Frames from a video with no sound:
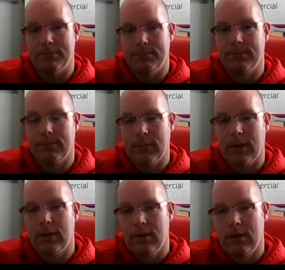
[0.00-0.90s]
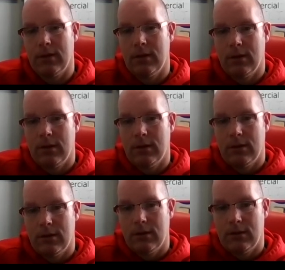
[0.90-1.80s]

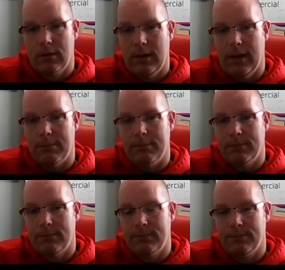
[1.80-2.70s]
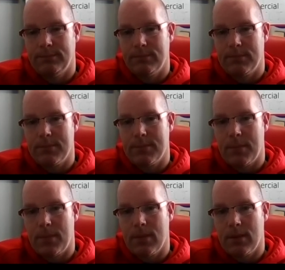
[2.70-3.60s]

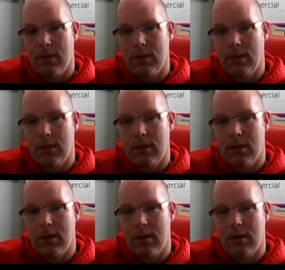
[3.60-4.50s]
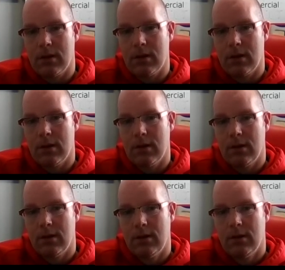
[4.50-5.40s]

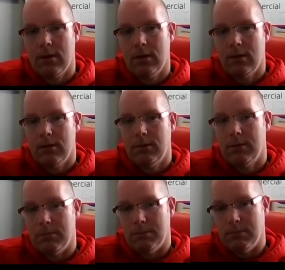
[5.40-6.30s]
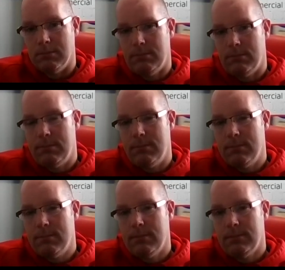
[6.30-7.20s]

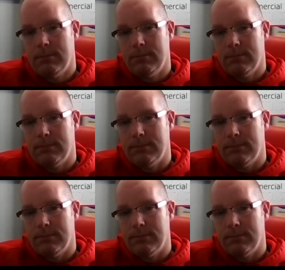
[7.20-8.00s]
The person shown says nothing.